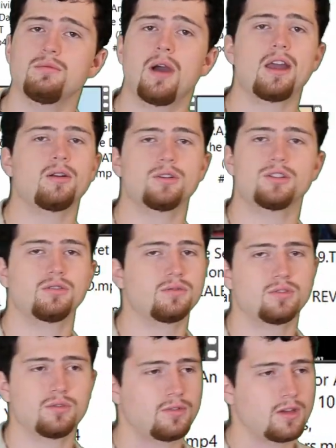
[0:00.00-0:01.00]
Waiter, which are
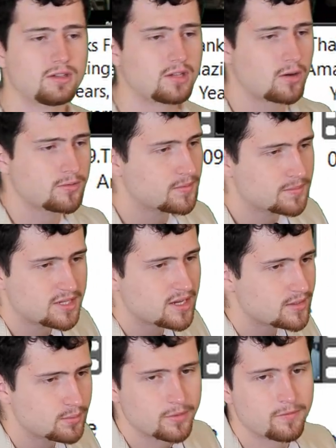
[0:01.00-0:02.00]
2 things I was
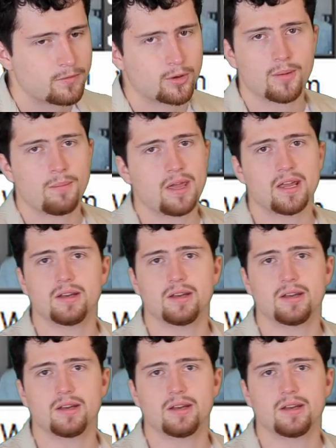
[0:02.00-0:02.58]
obsessed with for a bit.